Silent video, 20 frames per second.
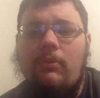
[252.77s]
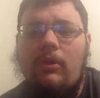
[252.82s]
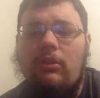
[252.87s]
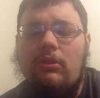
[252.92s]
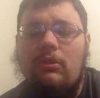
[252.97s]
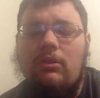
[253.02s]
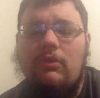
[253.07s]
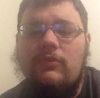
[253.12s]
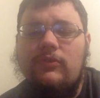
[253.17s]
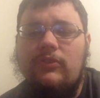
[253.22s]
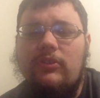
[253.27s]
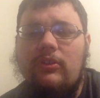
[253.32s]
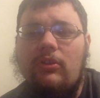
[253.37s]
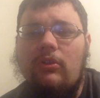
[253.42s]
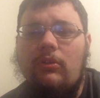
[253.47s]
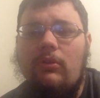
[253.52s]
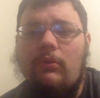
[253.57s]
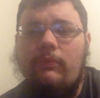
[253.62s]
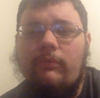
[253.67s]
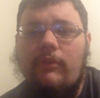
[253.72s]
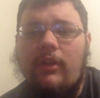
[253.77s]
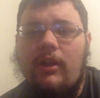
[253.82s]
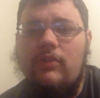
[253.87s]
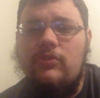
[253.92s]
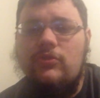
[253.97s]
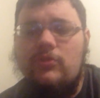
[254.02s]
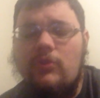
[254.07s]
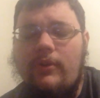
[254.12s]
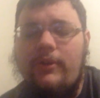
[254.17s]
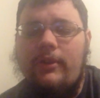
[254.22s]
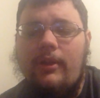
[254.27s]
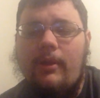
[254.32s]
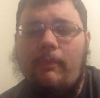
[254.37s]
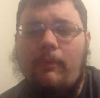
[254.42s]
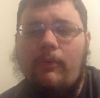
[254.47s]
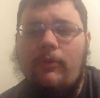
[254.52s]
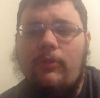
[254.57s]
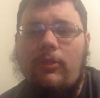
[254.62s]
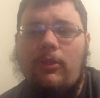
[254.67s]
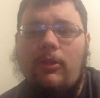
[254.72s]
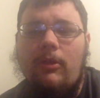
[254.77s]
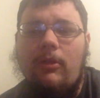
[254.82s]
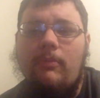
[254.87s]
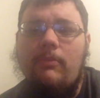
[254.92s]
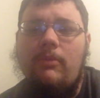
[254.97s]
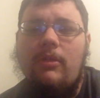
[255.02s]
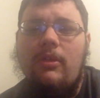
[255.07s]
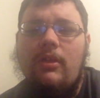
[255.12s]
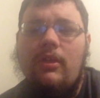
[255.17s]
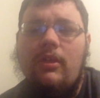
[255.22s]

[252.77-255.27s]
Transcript: of Steel, kind of joined up with them,